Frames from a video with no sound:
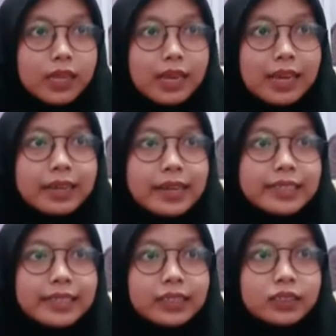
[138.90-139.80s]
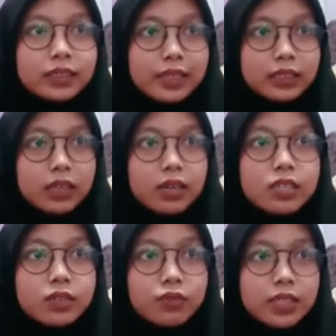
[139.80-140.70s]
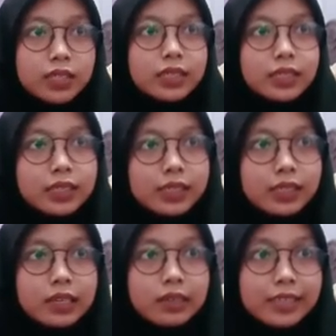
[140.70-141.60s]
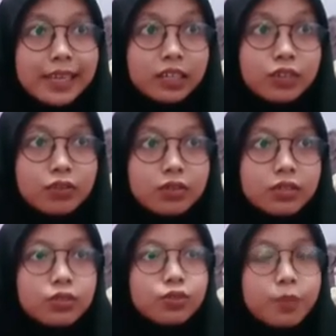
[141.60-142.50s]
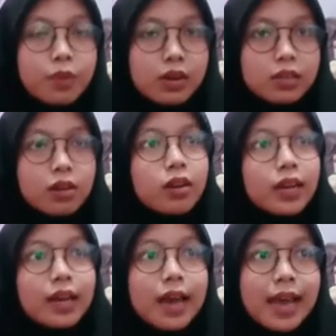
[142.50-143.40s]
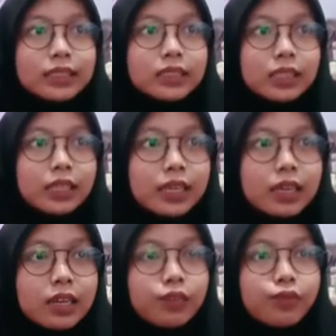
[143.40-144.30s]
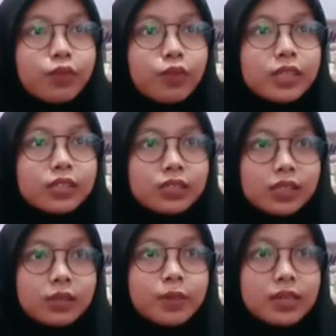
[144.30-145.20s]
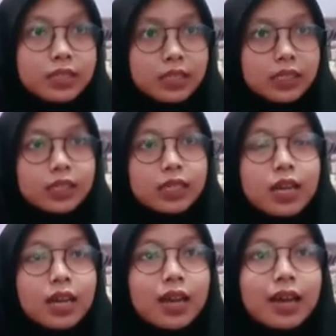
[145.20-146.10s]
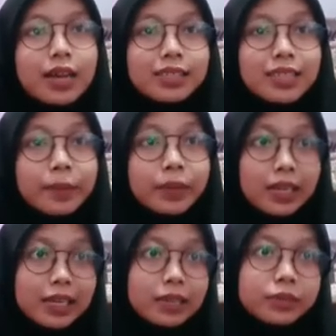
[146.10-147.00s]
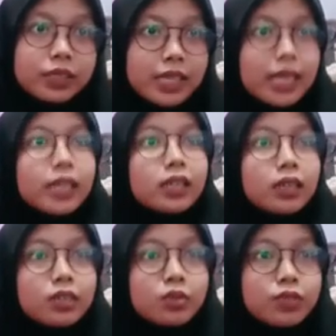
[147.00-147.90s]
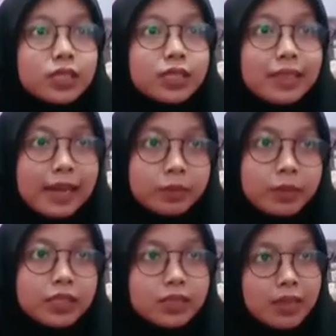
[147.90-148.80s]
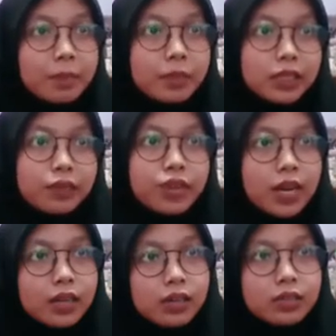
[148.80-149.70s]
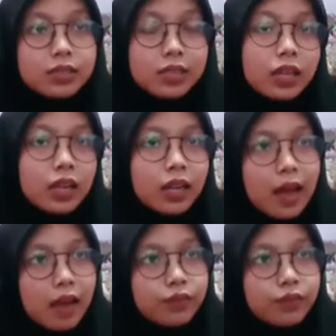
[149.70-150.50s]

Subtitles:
They said that Kurtz was a genius, superior, and highly influential person. Some claimed that Kurtz was dead, but some believed that Kurtz still alive.